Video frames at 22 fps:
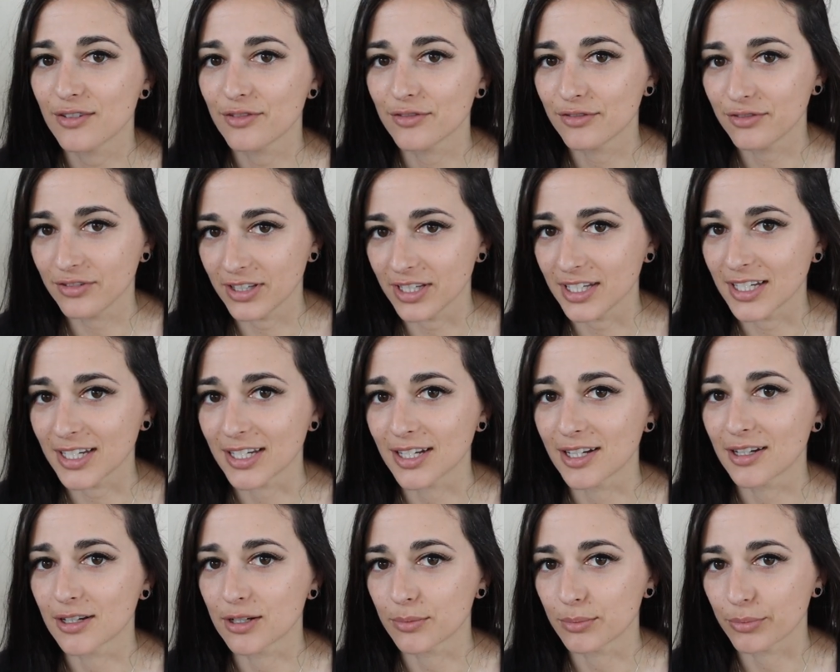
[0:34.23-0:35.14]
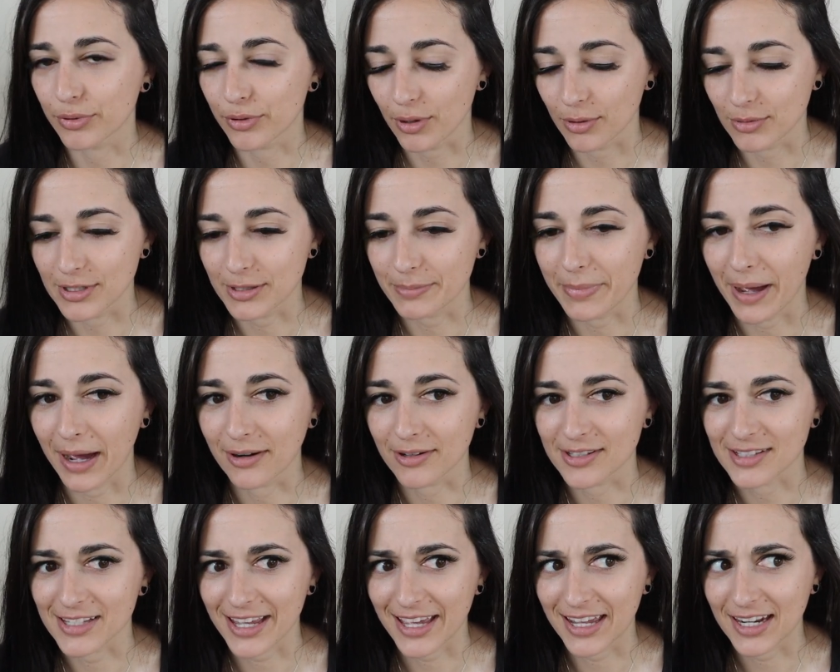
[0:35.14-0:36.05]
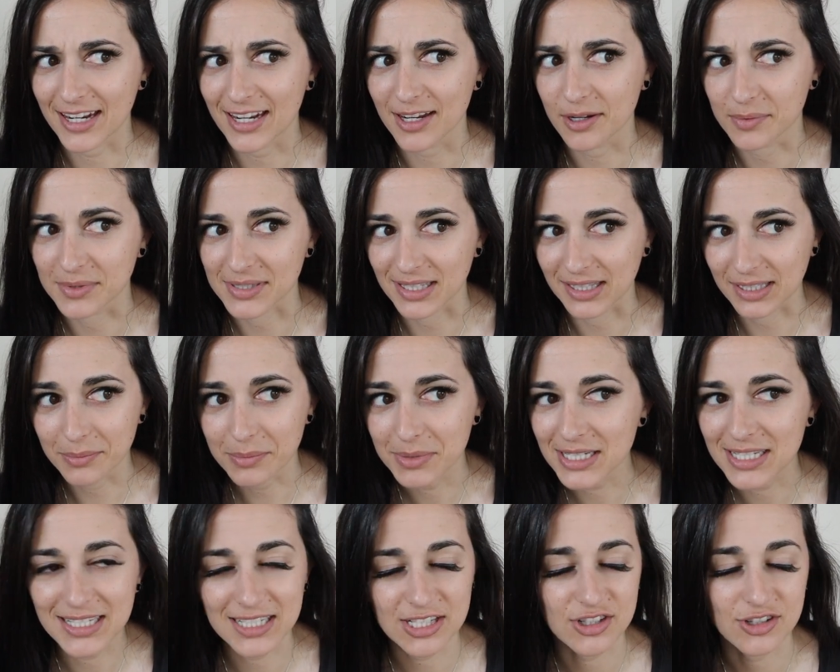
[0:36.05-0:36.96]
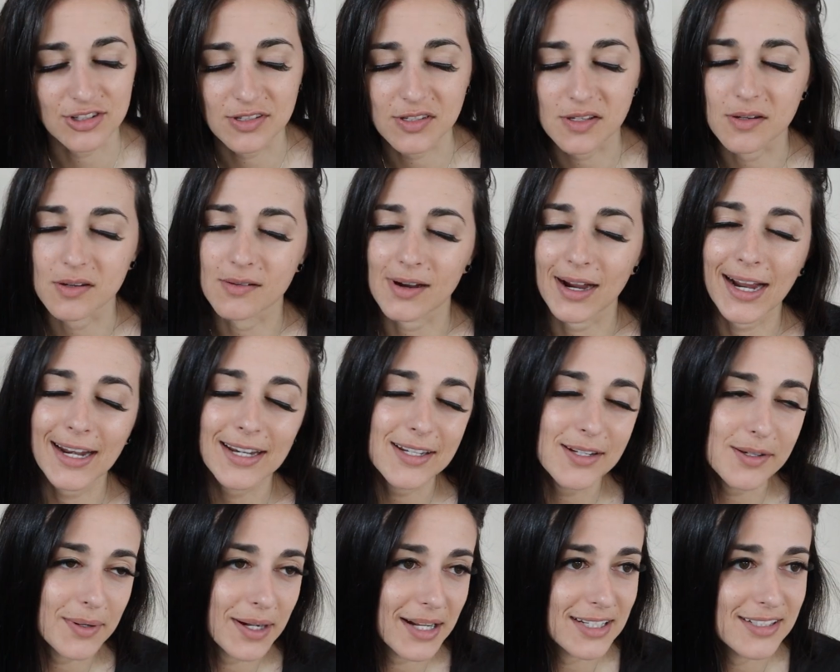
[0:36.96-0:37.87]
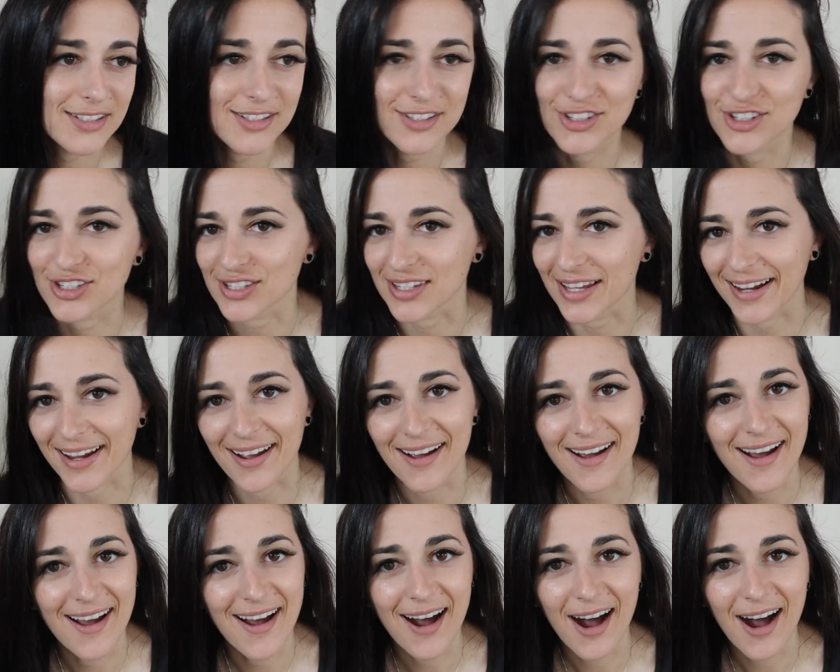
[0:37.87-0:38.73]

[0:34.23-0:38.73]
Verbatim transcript: vegan protein powders, and it was a limited edition, so I knew I had to just like